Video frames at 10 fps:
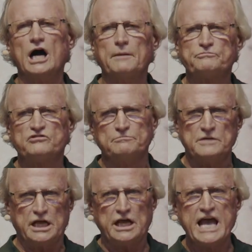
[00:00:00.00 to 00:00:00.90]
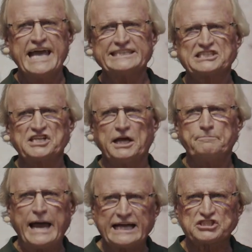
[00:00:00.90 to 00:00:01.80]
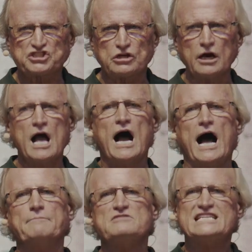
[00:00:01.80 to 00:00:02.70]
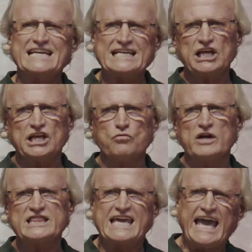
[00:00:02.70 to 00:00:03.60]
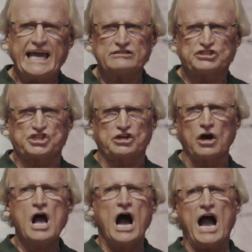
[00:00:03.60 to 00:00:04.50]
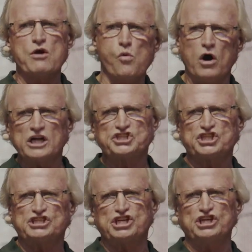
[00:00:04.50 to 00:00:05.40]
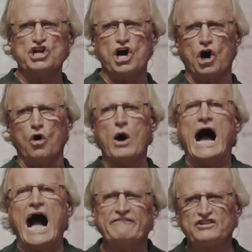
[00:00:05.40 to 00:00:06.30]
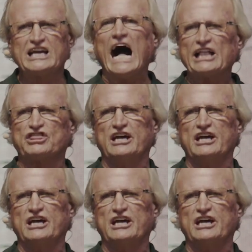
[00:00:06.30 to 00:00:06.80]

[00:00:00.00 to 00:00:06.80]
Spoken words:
up to me and say, Pastor, I'm dealing with cancer. I want you to know I've got